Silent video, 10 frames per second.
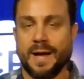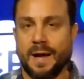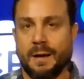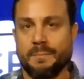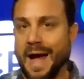
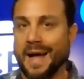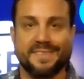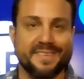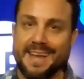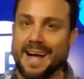As
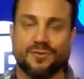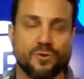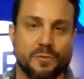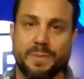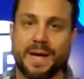is
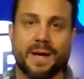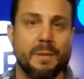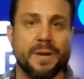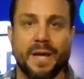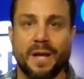natural with big
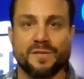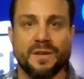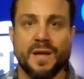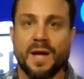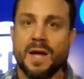companies and